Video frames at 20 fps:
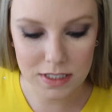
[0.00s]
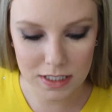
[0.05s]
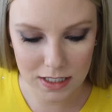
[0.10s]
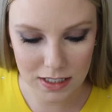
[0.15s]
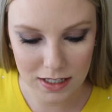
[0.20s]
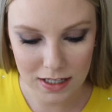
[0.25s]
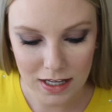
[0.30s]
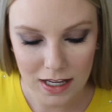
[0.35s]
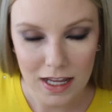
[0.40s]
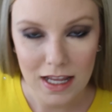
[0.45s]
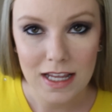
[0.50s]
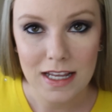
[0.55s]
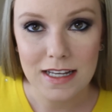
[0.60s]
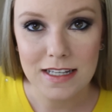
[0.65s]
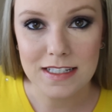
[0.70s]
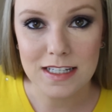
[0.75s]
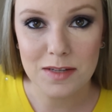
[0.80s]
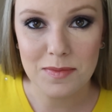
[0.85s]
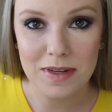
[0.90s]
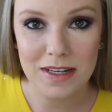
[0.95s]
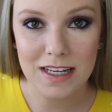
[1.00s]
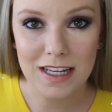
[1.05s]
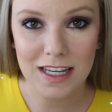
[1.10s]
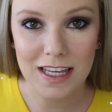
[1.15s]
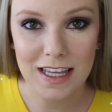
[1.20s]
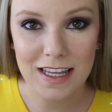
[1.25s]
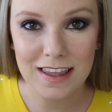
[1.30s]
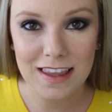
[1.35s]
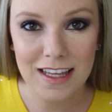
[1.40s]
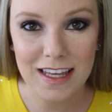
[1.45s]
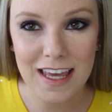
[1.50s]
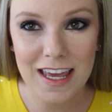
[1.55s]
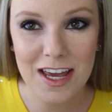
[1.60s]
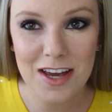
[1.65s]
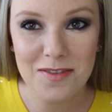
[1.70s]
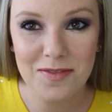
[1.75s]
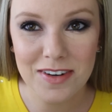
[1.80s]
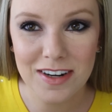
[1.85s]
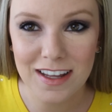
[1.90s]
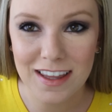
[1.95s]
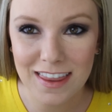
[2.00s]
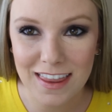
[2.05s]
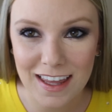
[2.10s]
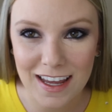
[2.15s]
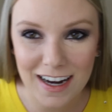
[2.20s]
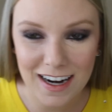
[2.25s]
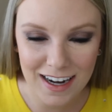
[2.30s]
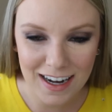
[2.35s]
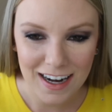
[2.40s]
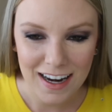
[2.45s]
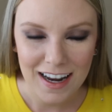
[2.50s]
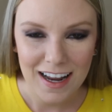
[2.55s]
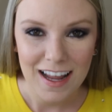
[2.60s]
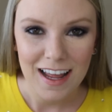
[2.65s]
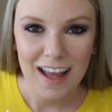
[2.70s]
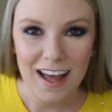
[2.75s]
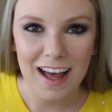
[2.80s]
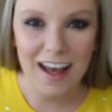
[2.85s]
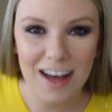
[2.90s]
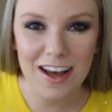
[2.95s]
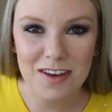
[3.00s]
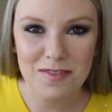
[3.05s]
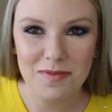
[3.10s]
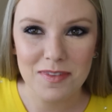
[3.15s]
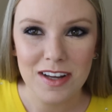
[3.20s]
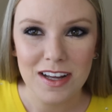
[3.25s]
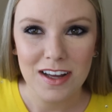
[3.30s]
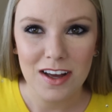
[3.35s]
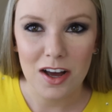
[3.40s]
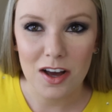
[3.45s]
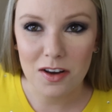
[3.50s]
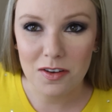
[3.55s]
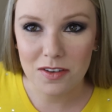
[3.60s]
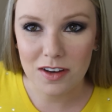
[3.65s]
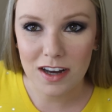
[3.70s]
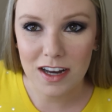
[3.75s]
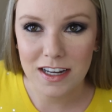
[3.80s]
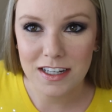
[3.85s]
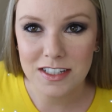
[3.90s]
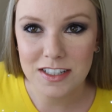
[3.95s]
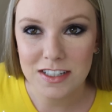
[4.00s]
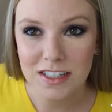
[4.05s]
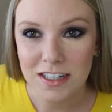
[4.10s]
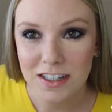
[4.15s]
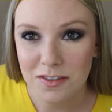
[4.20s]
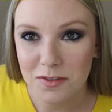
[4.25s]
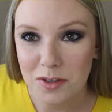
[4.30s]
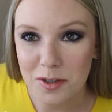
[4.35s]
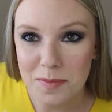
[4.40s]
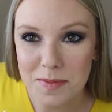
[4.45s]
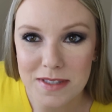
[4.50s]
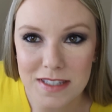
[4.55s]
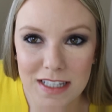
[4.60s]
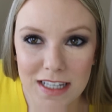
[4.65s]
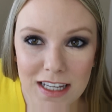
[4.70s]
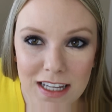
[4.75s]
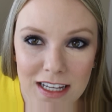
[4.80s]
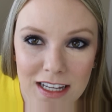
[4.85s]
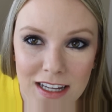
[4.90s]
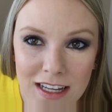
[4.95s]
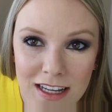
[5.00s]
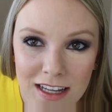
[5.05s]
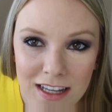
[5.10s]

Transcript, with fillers: Whoopsie. Didn't mean to kick the camera there. Oh gosh. Whoopsie.